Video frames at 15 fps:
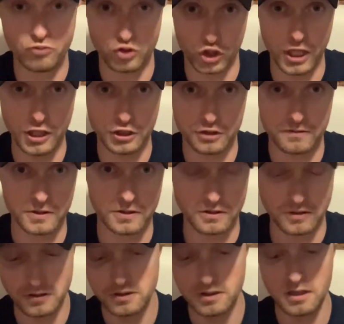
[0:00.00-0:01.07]
change your
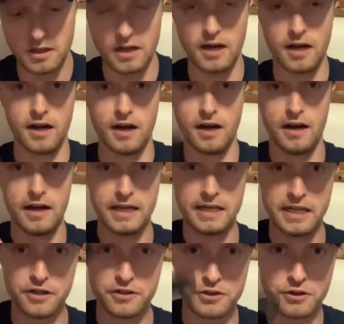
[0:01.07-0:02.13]
filter. And
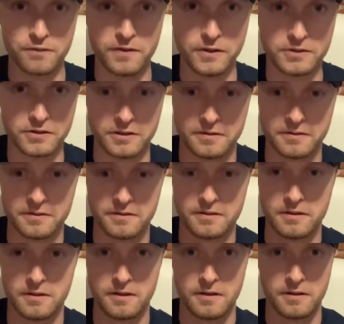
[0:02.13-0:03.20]
here's your filter
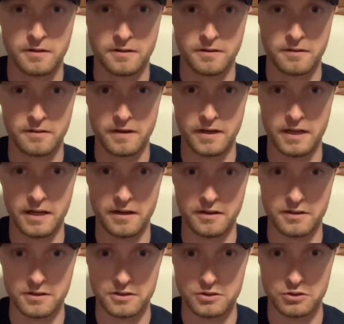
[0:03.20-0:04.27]
right here.
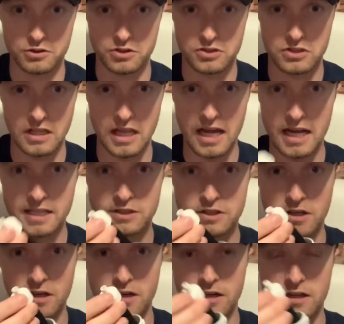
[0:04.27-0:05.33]
So it just slides
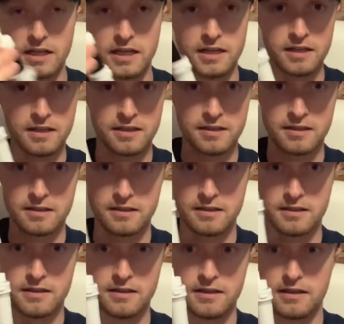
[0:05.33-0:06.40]
on in
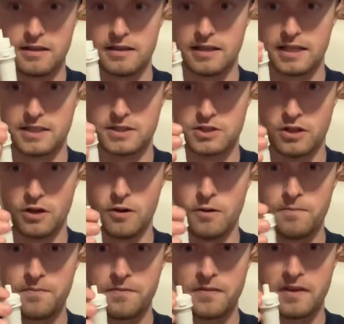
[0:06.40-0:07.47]
like
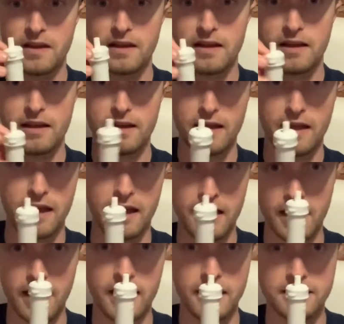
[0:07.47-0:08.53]
so.
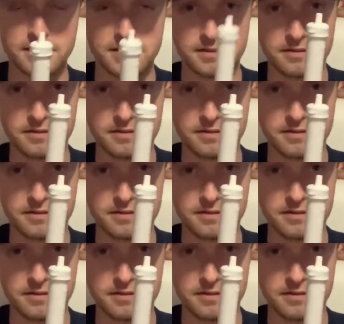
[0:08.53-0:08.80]
And